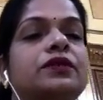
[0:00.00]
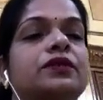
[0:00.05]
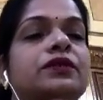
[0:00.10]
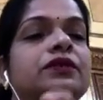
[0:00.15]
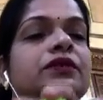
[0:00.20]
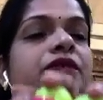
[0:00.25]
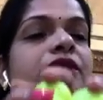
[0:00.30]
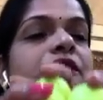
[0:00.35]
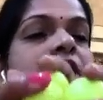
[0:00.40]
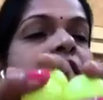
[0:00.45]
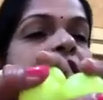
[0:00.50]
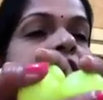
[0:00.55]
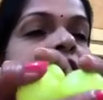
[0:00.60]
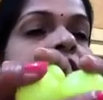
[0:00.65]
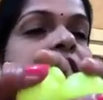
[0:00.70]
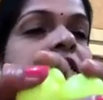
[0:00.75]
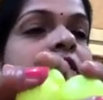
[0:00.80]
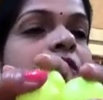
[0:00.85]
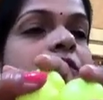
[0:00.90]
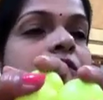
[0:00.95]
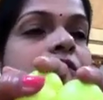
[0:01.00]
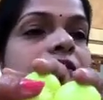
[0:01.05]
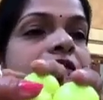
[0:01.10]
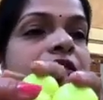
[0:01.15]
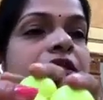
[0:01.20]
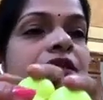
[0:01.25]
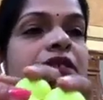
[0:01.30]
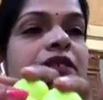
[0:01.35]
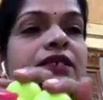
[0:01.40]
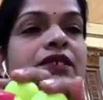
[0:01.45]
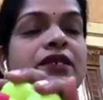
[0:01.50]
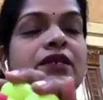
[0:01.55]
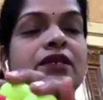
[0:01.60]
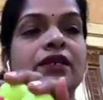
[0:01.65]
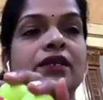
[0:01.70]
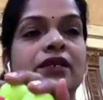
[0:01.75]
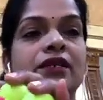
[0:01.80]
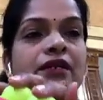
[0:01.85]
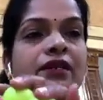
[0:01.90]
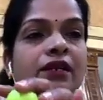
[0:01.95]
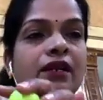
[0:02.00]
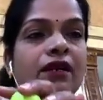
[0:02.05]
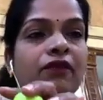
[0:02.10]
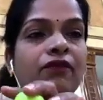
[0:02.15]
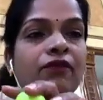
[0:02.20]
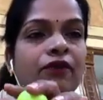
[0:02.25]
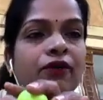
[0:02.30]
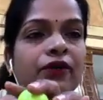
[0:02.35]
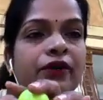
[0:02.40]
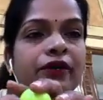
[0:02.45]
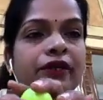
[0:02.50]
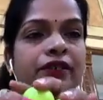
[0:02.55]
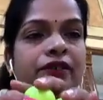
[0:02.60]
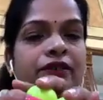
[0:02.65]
So this is an octahedral